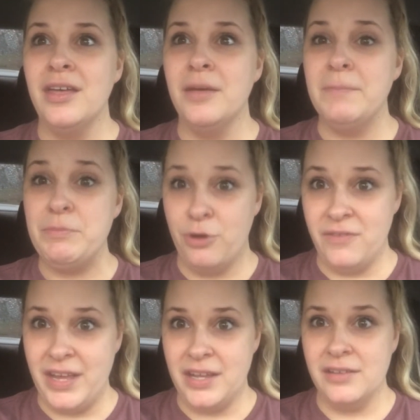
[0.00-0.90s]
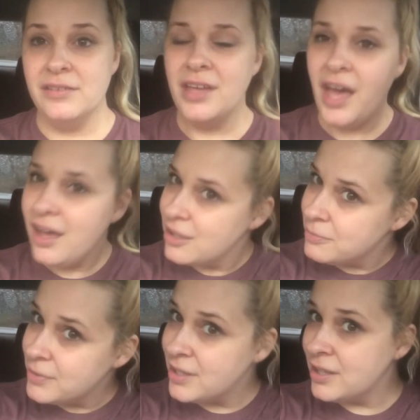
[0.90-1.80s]
be motivating
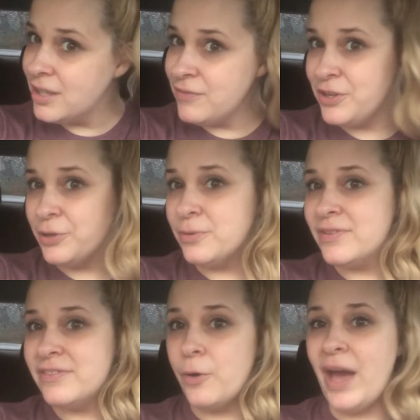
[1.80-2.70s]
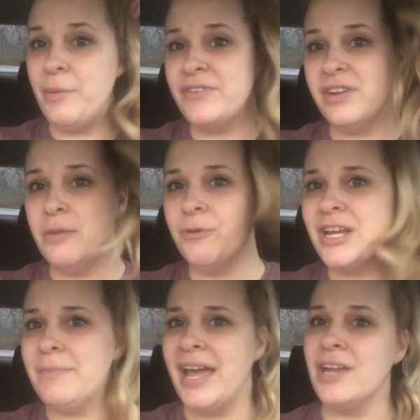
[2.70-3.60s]
if you do. So I was gonna
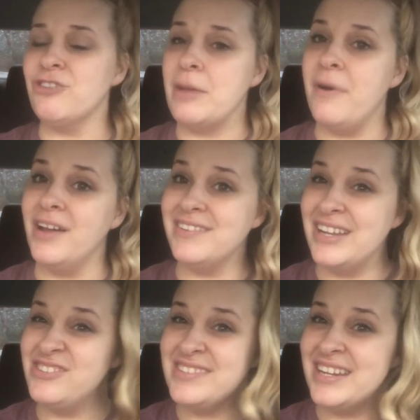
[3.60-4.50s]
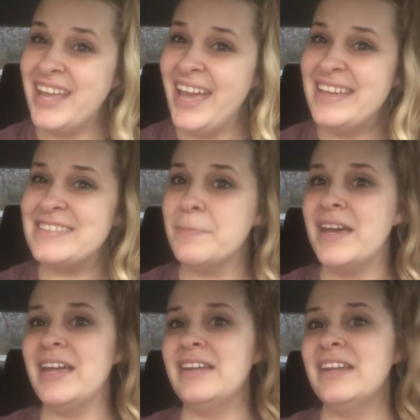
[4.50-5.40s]
bring my tripod today just in case,
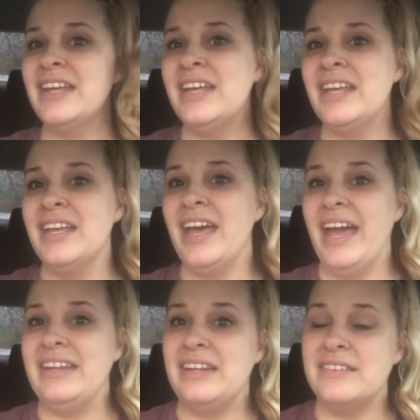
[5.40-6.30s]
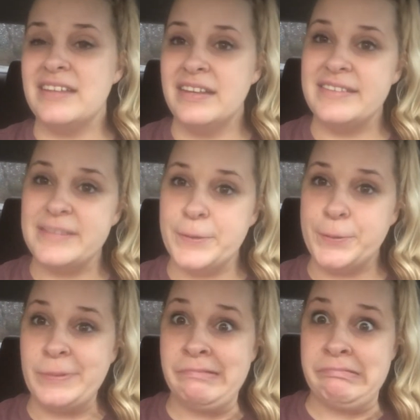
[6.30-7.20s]
but I didn't.
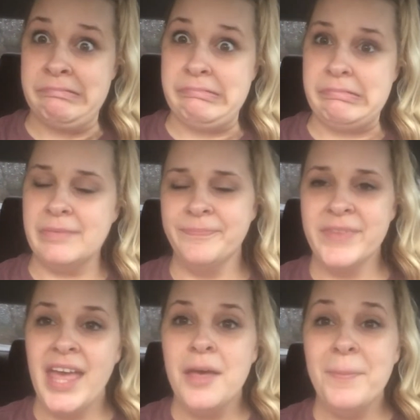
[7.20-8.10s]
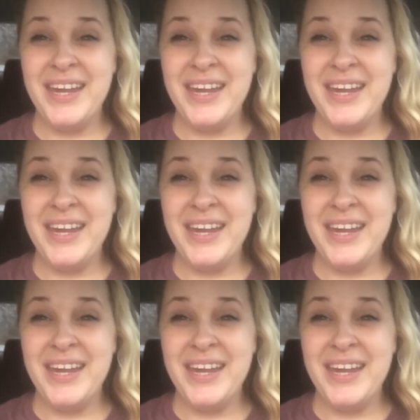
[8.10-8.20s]
So but